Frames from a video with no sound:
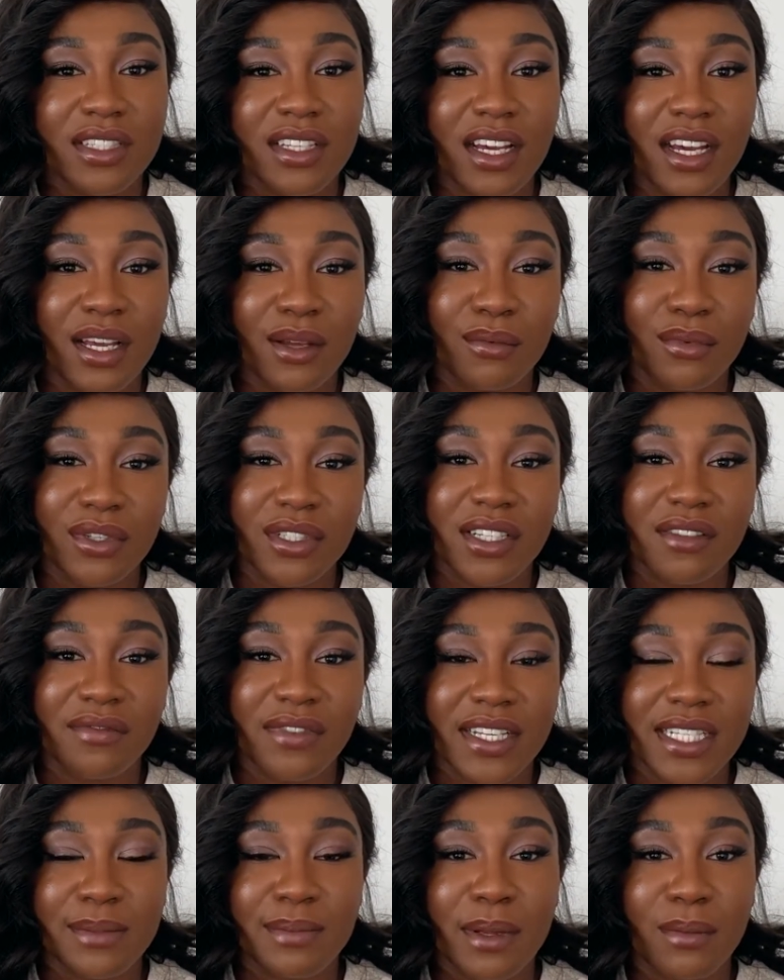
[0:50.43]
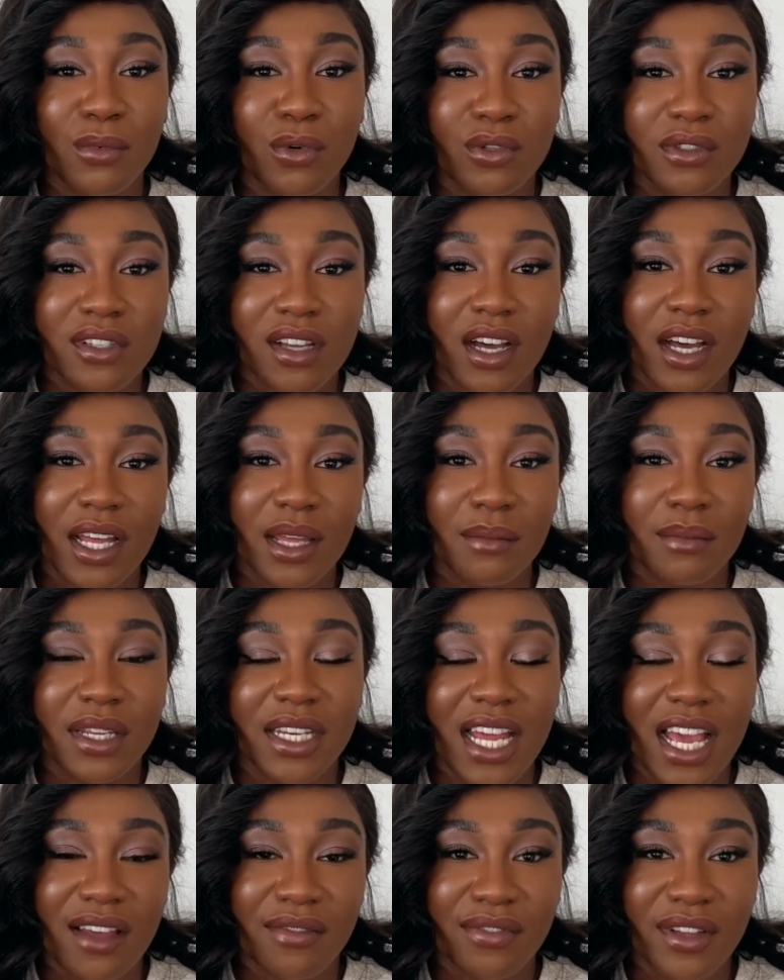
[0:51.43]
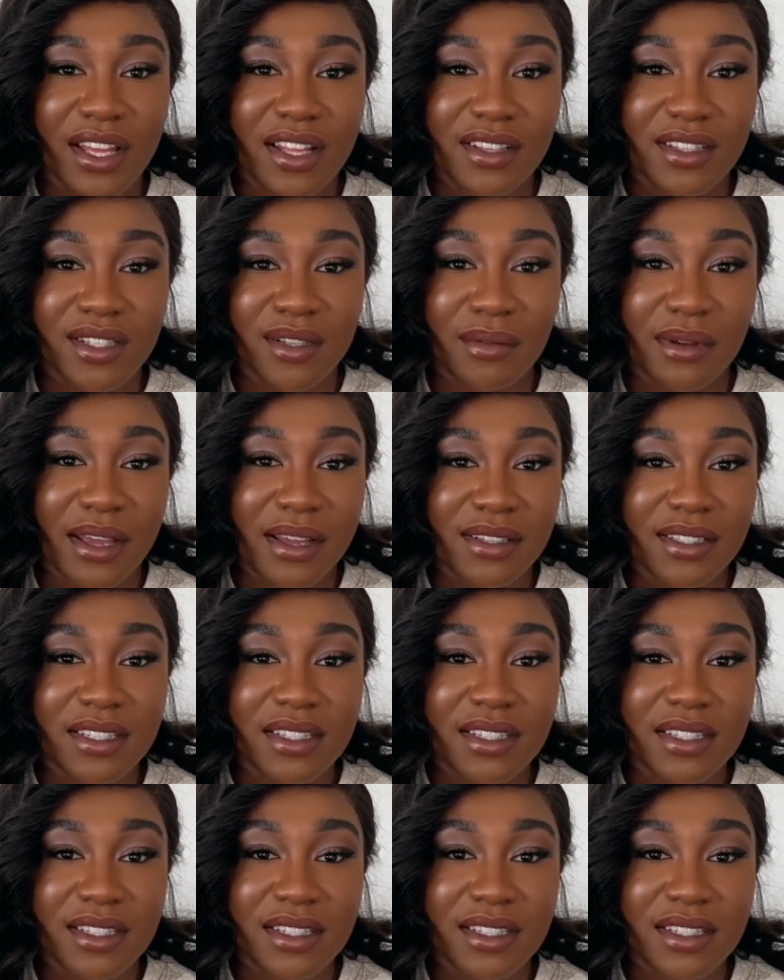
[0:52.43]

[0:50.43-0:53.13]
I would invest a bit more time and effort into it.